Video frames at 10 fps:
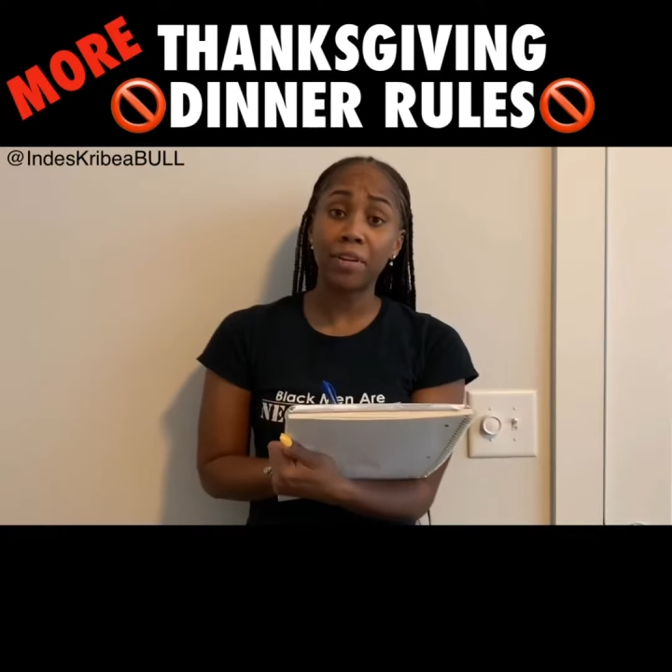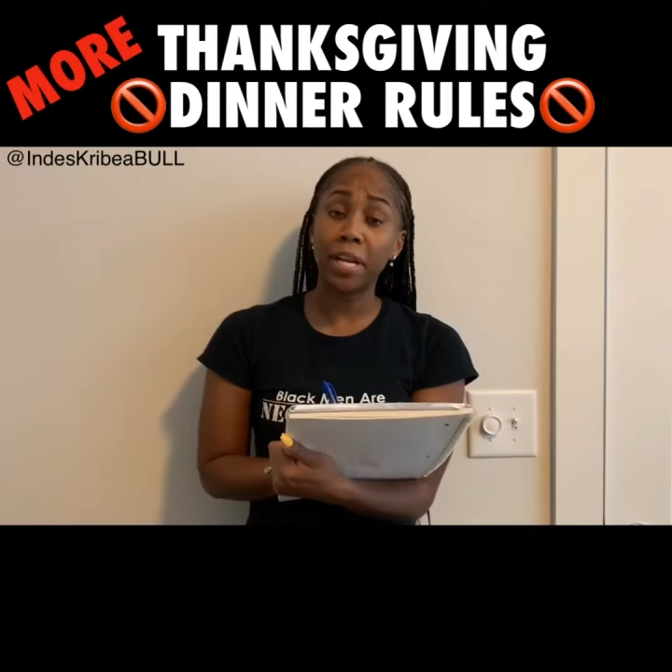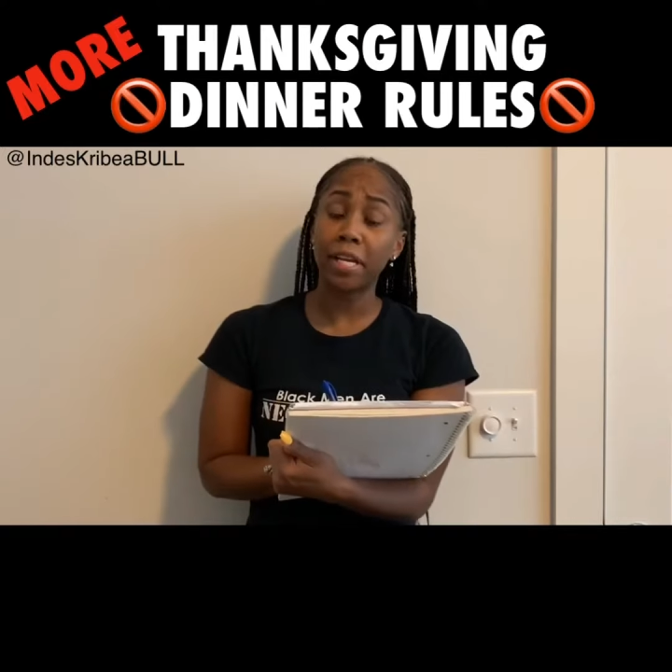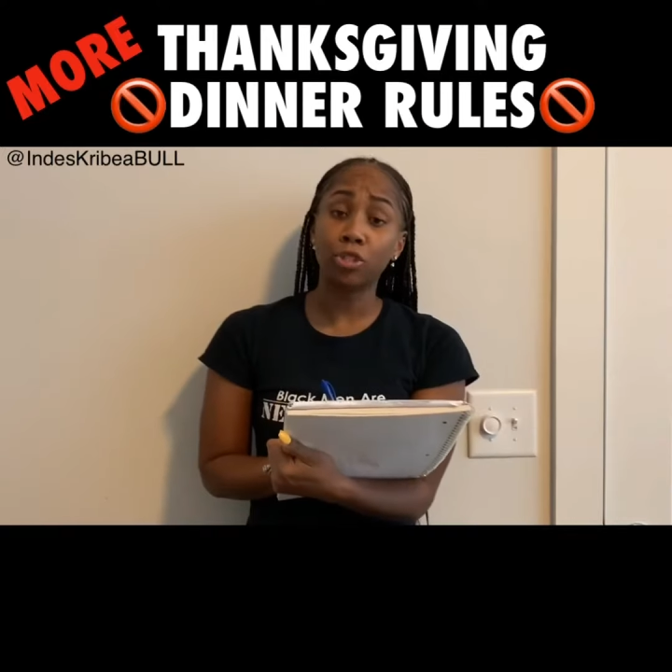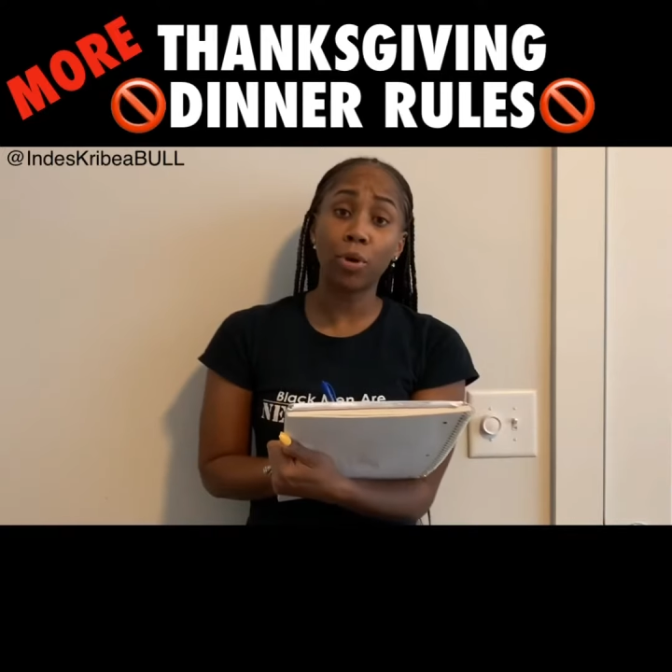and
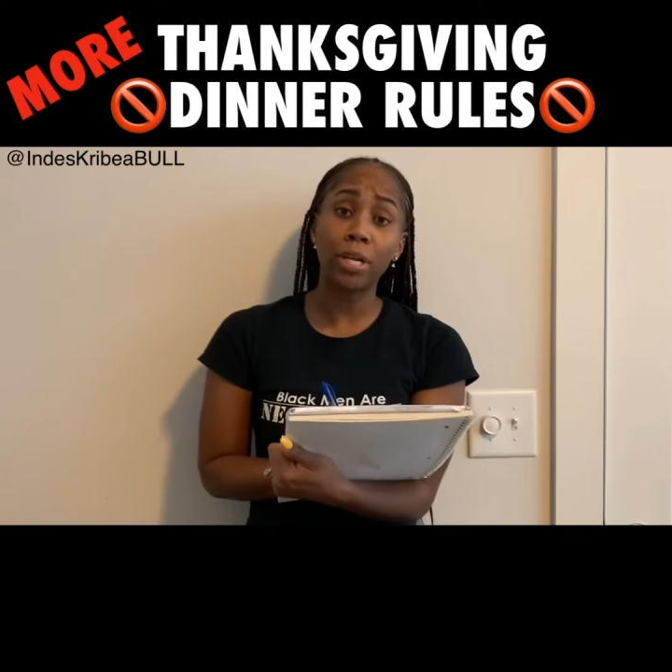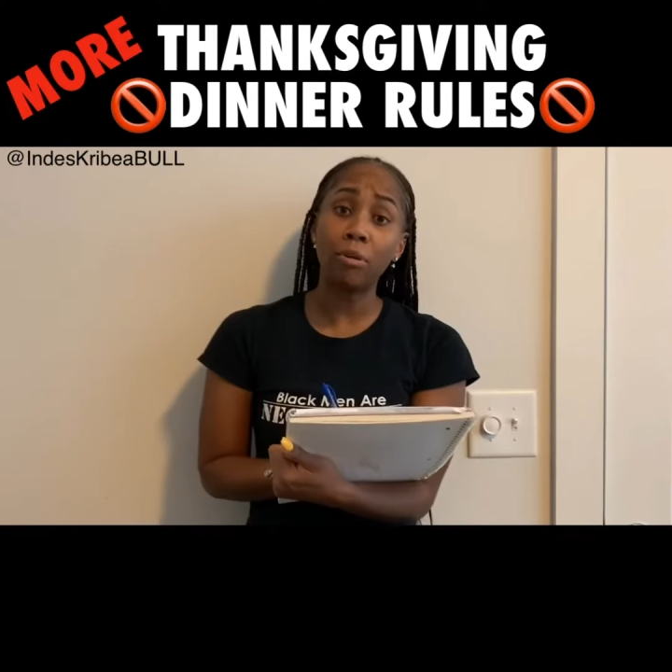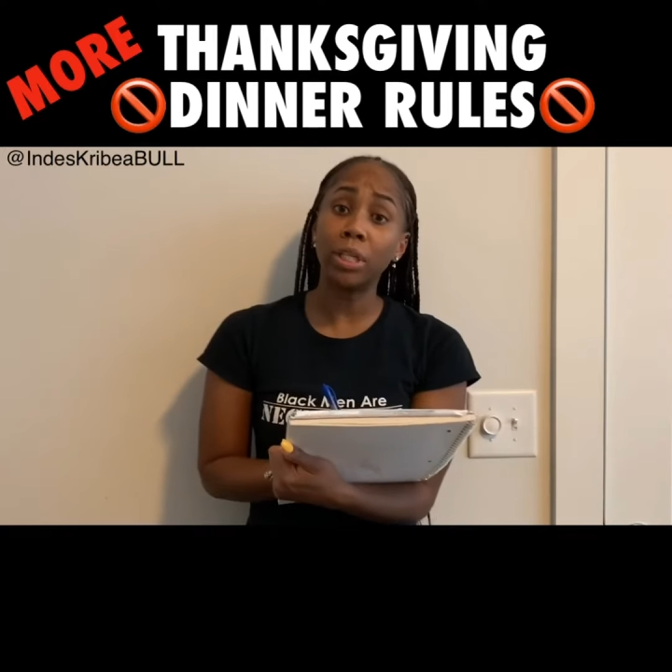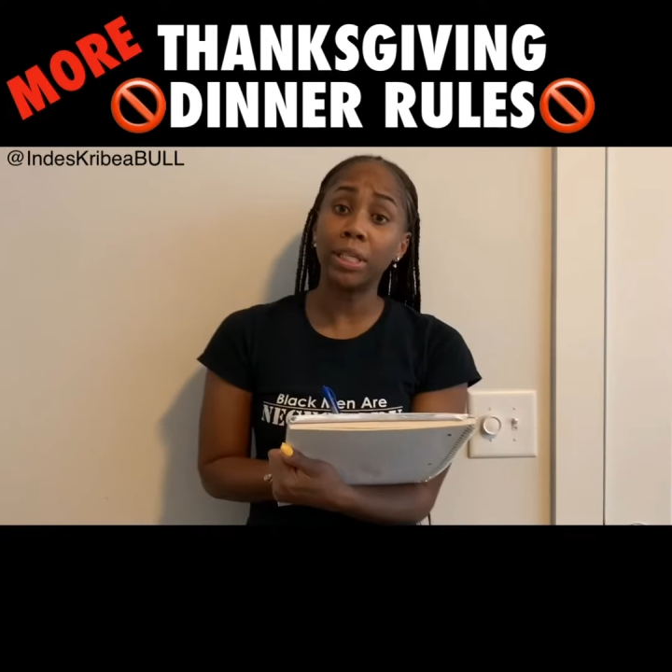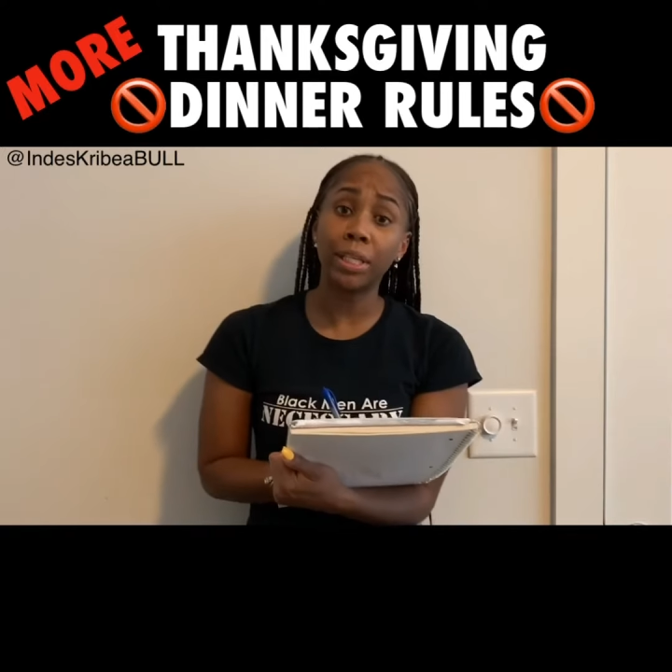enjoy your
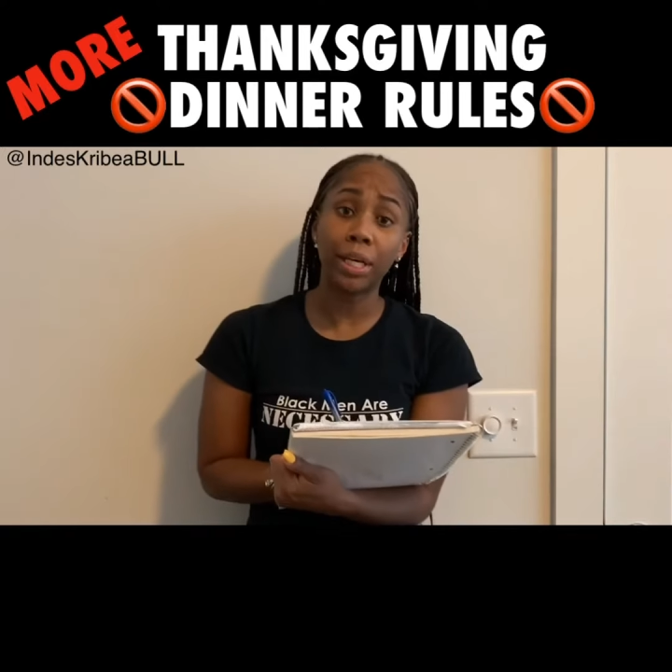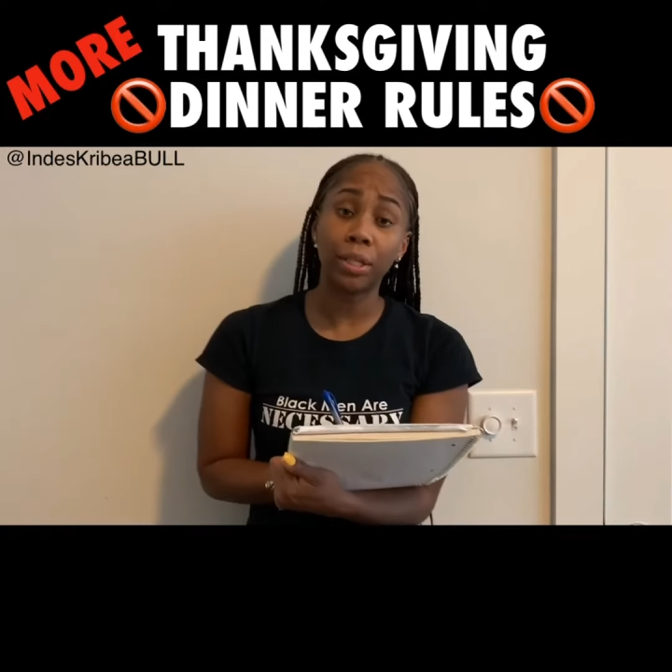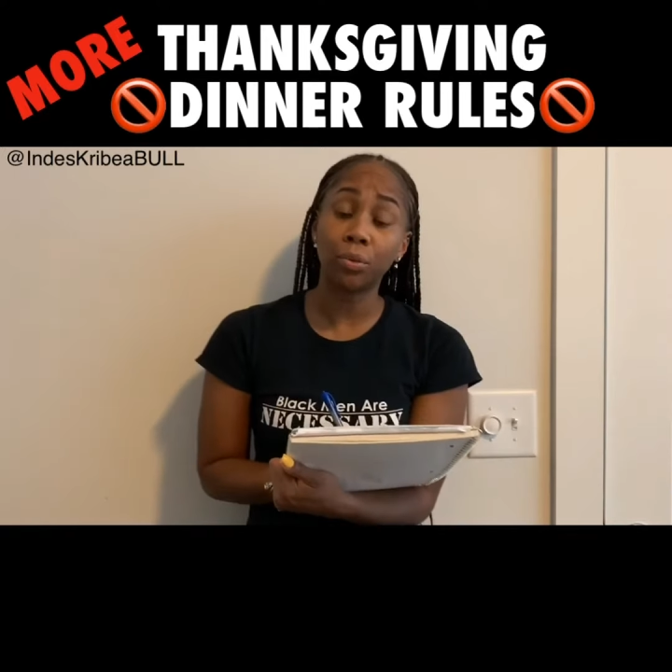little dinner.